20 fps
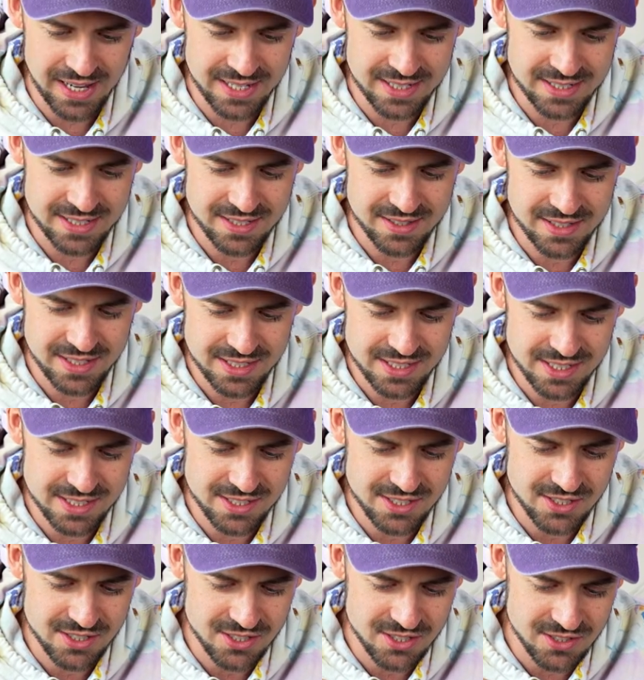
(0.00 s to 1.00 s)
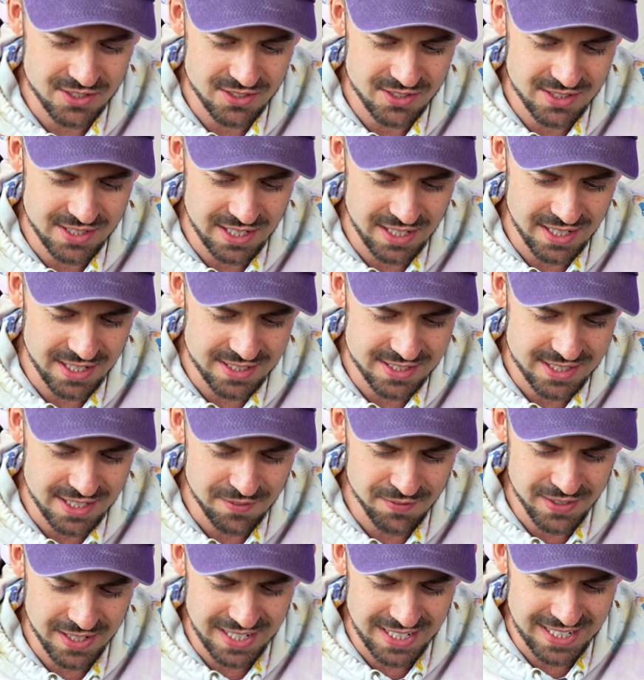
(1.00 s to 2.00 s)
it's
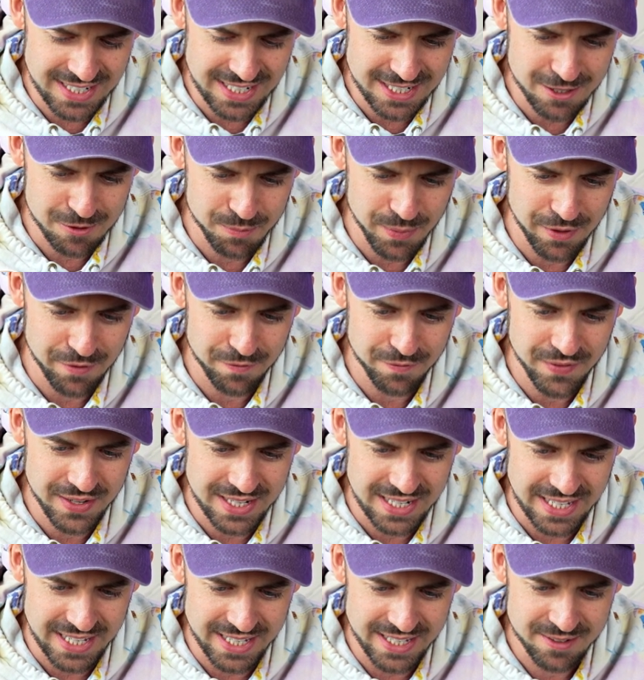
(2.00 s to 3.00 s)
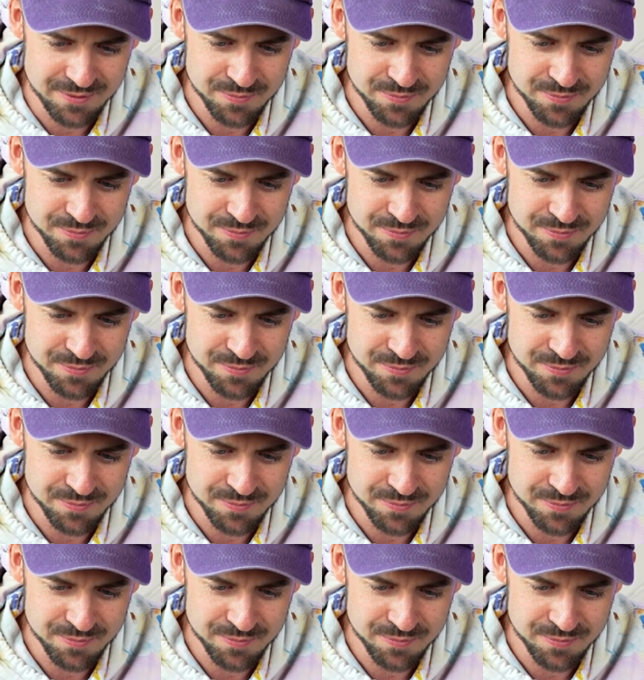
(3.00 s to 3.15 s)
definitely a little bit fiddly,